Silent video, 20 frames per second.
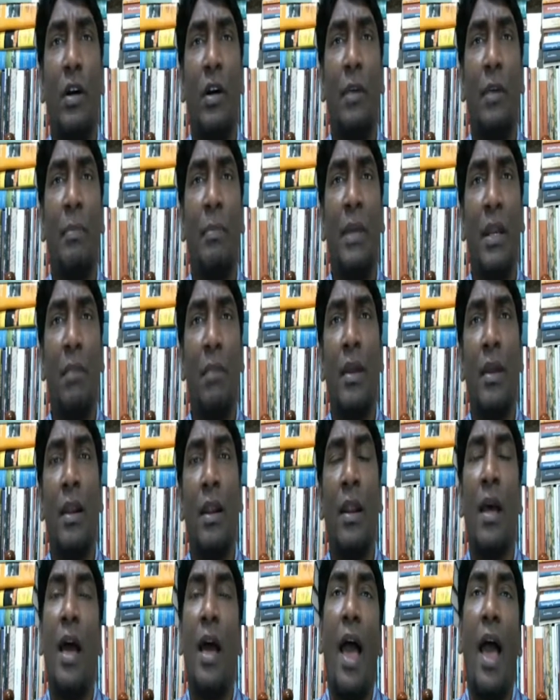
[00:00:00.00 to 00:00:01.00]
minimal,
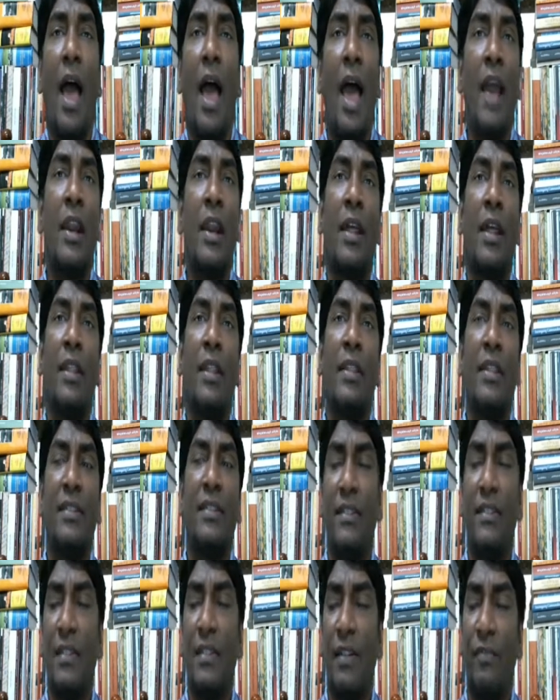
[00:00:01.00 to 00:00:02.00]
And this
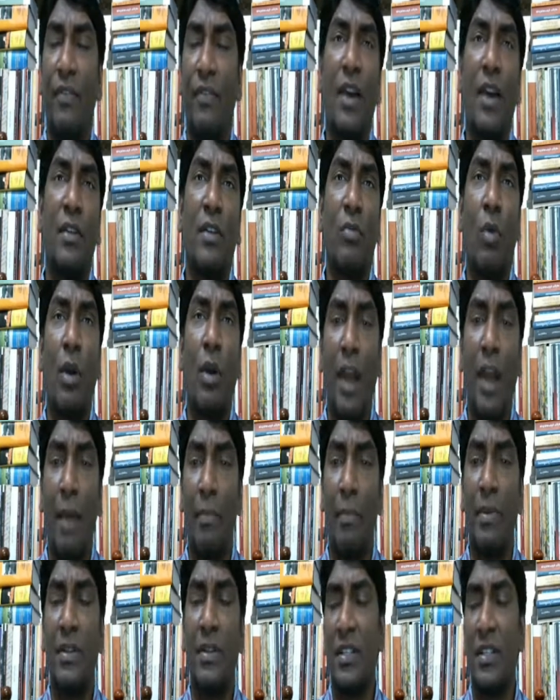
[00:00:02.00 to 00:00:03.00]
is in fact what
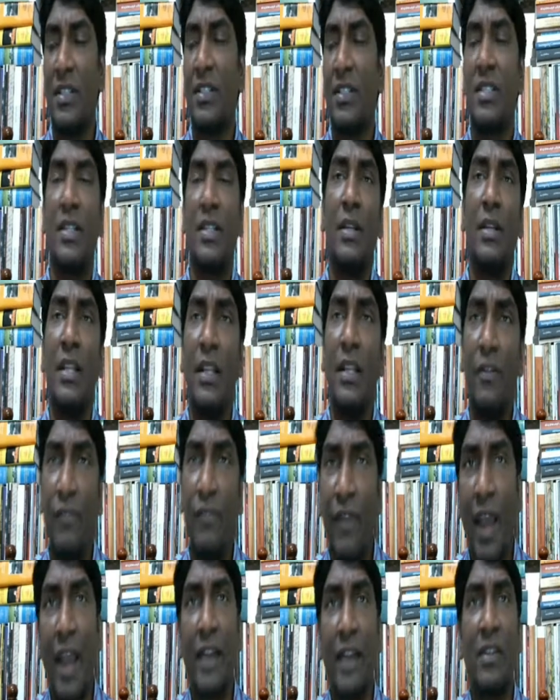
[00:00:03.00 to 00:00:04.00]
happens. It's in
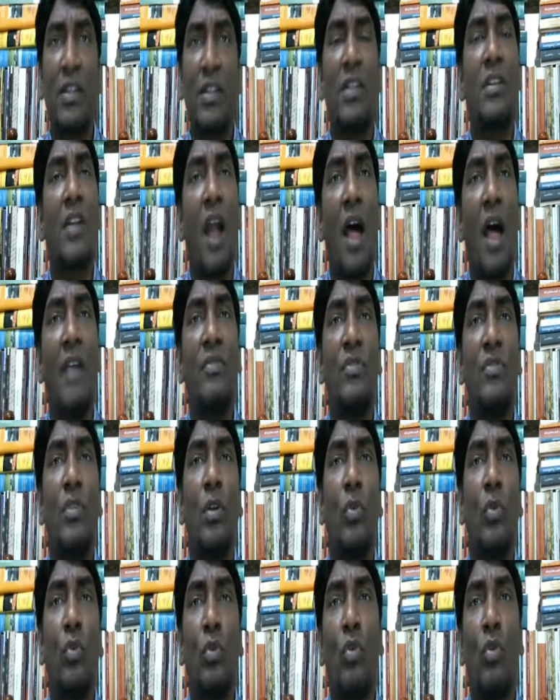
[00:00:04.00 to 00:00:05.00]
fact it drives the
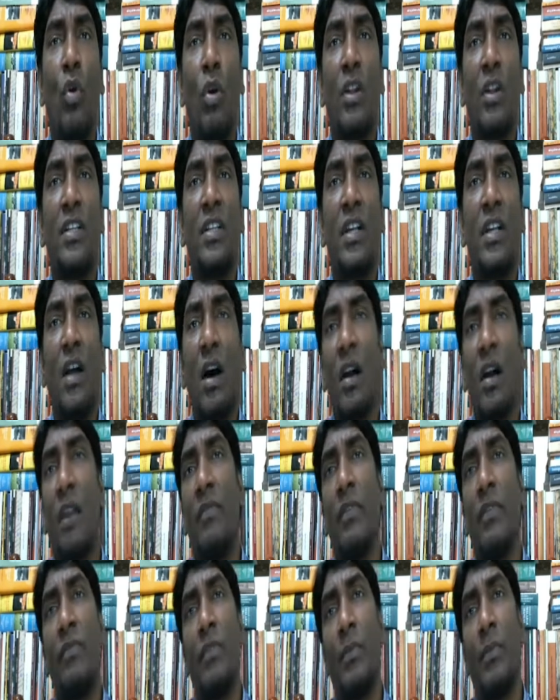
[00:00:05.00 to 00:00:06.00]
good quality car
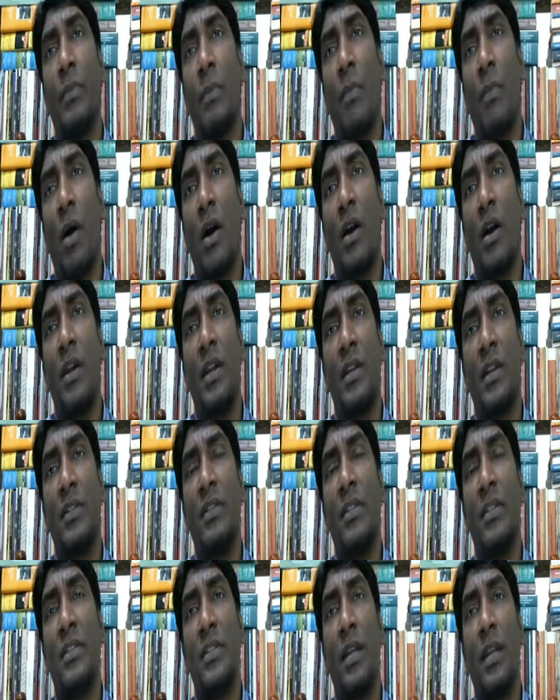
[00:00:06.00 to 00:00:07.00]
away from the market, at
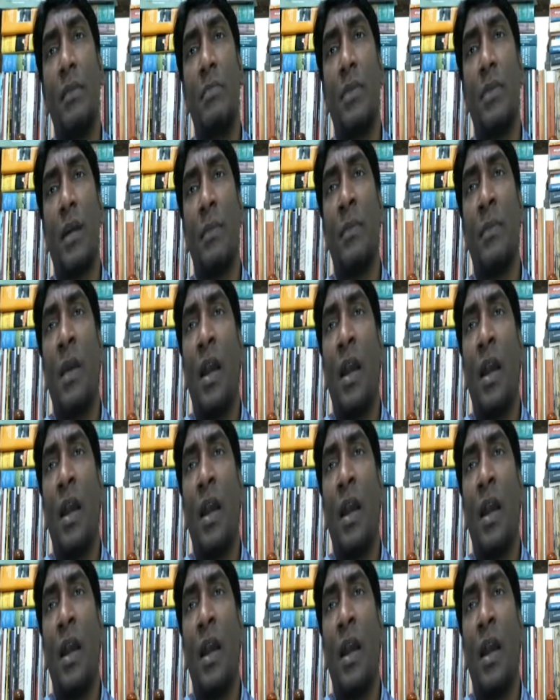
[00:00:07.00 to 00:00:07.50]
the same time